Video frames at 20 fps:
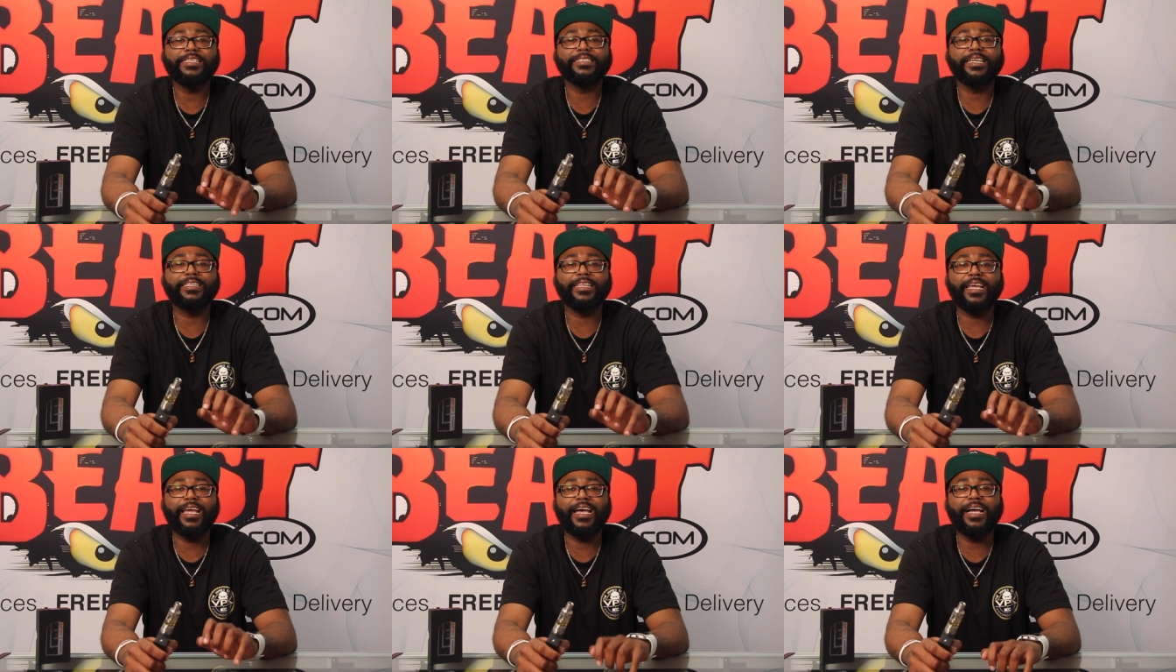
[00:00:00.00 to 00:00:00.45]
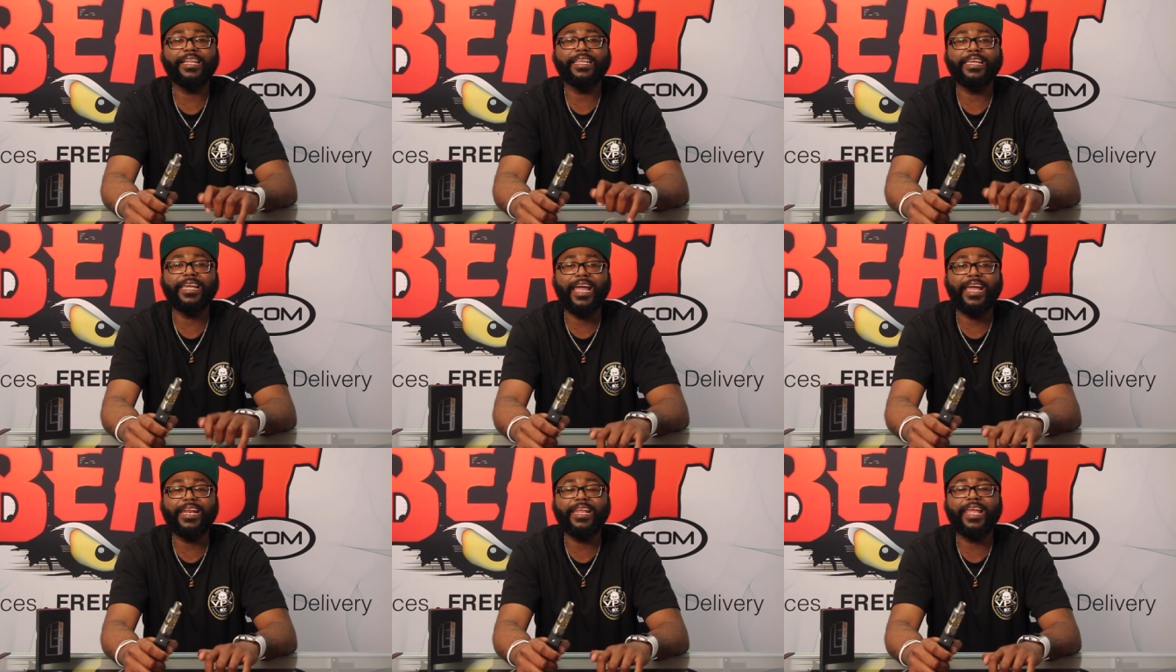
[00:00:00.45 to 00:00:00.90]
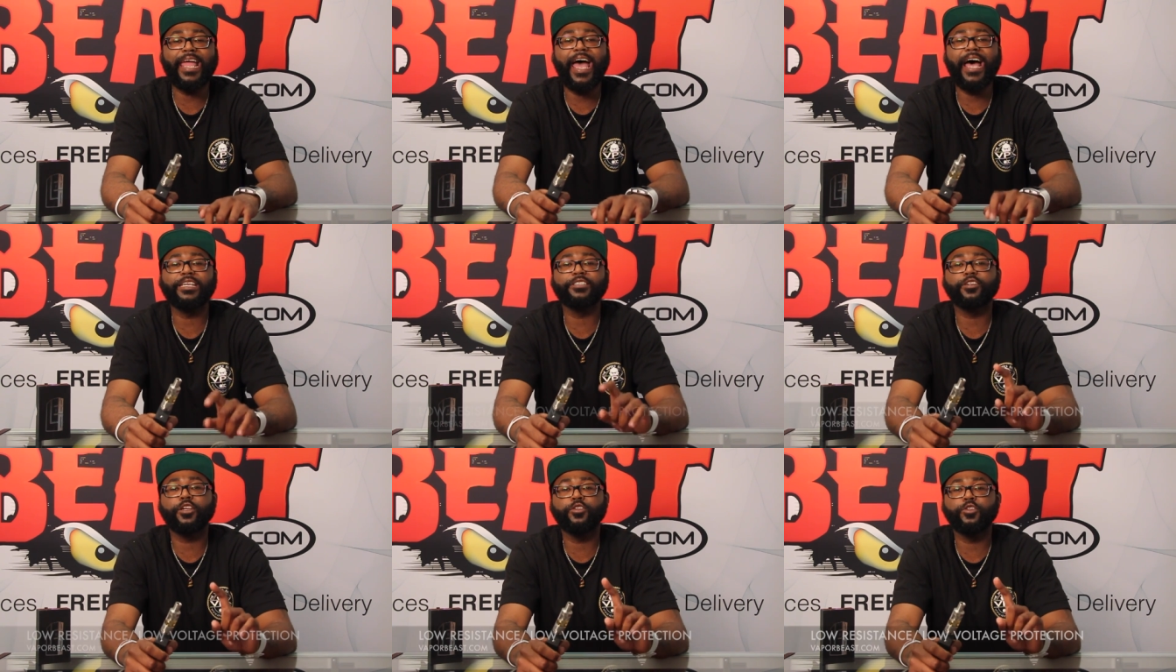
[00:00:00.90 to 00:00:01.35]
is that the LE80
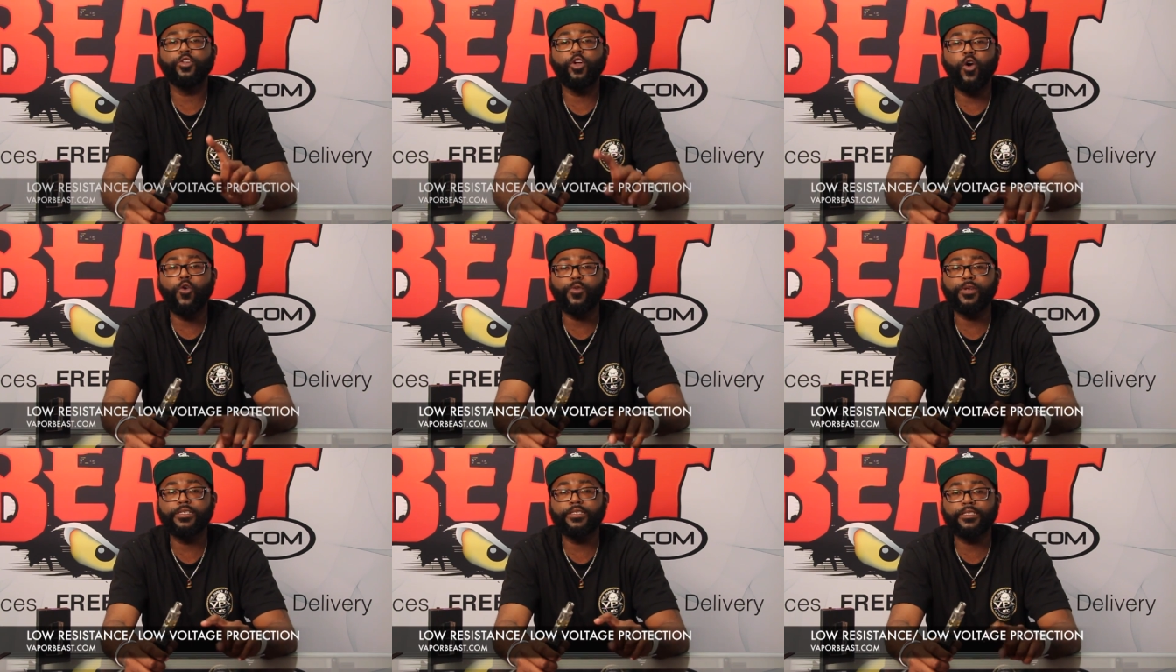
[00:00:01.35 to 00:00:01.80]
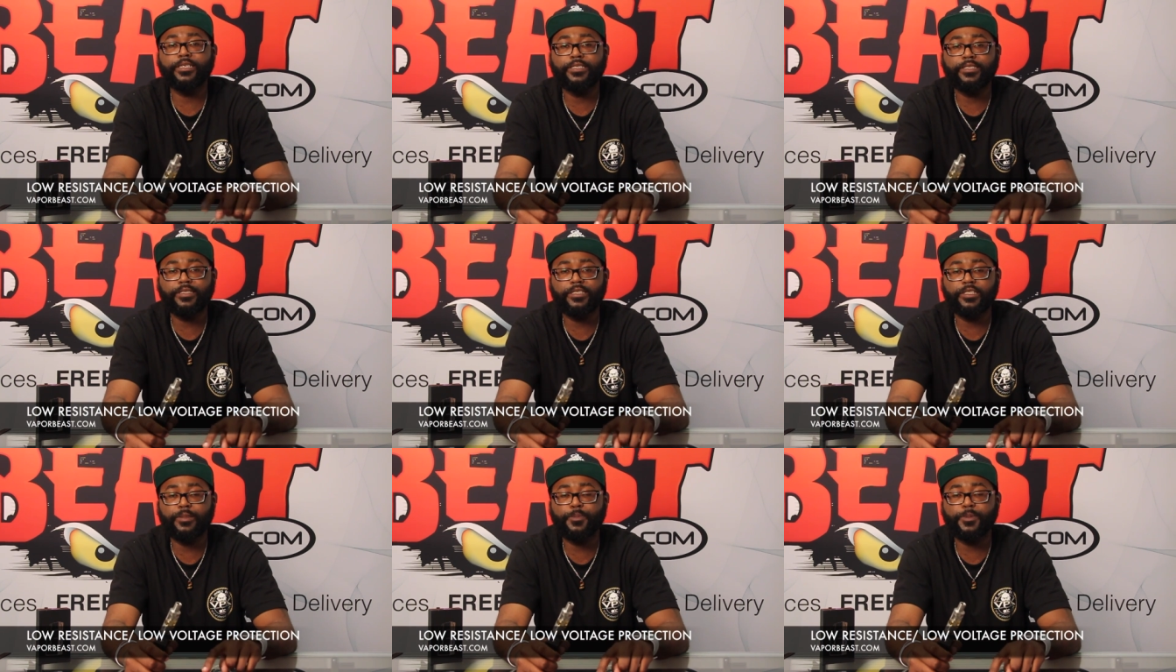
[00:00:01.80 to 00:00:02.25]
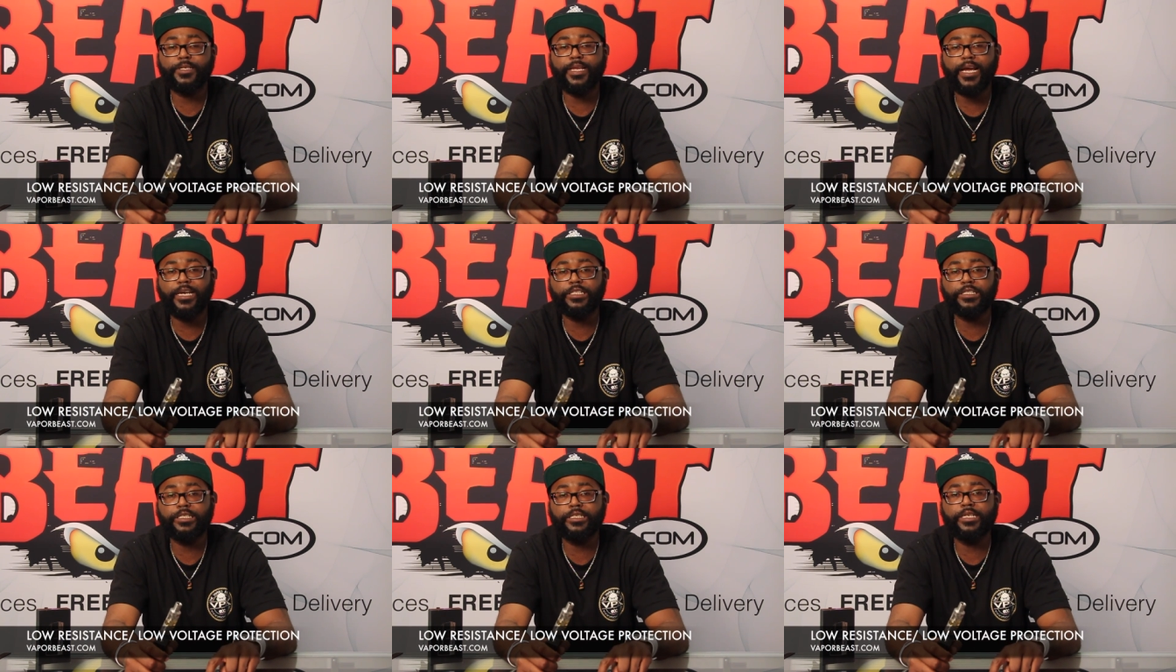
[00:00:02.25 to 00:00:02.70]
has low resistance
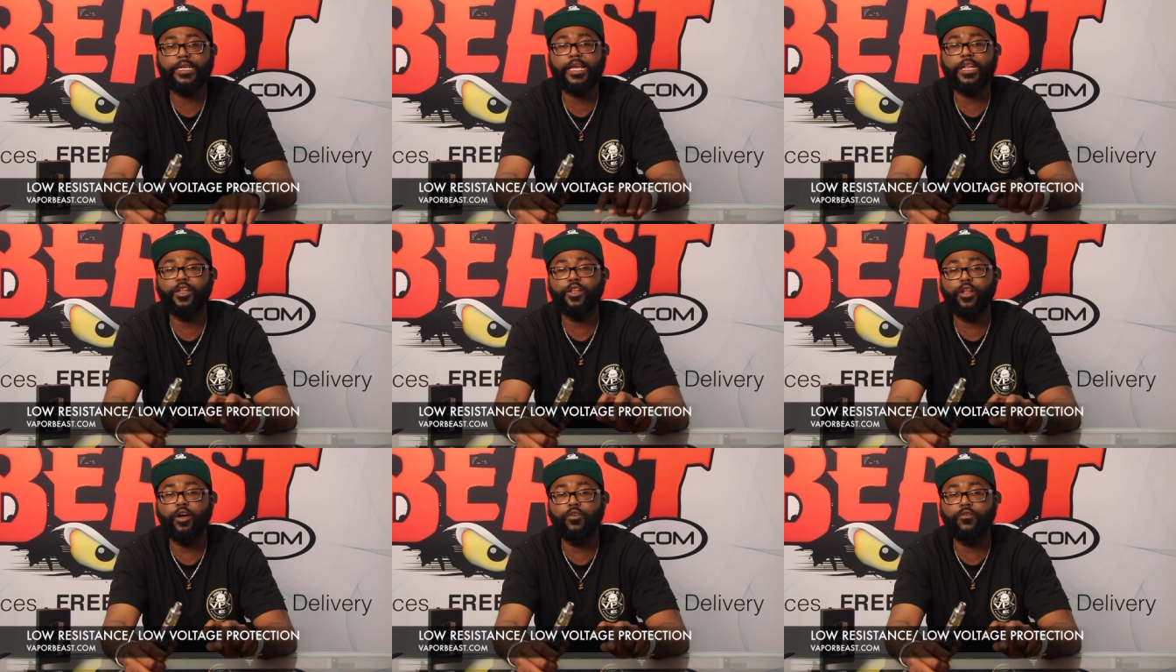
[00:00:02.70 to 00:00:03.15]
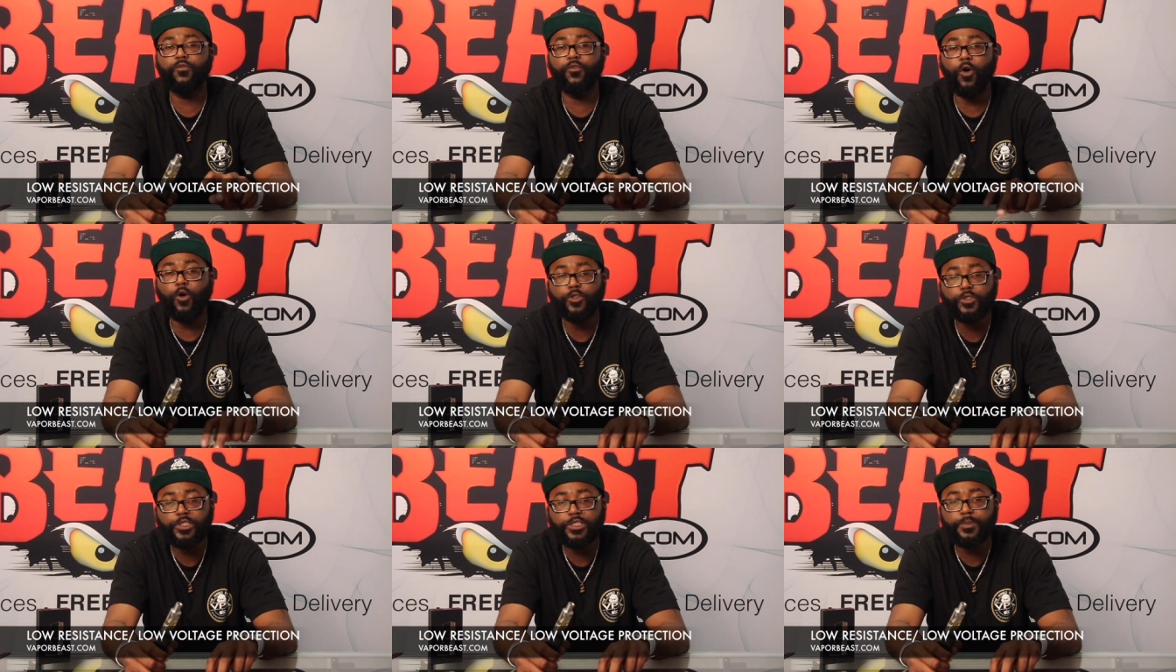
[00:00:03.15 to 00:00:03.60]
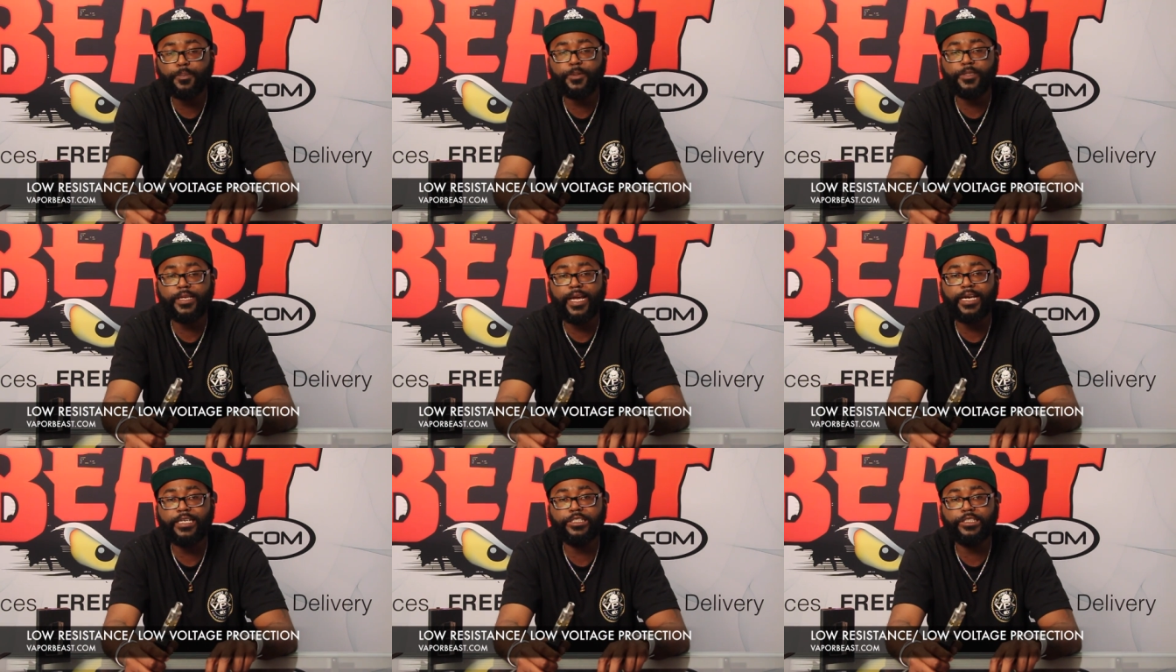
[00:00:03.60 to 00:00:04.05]
protection and low voltage
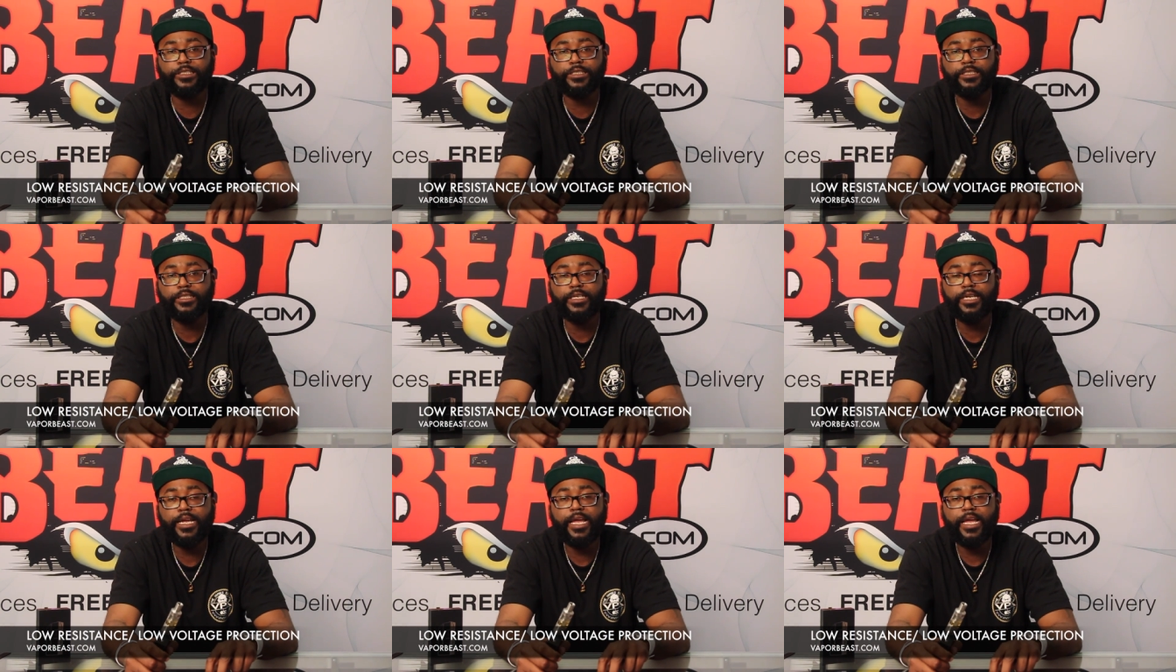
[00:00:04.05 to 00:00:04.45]
protection,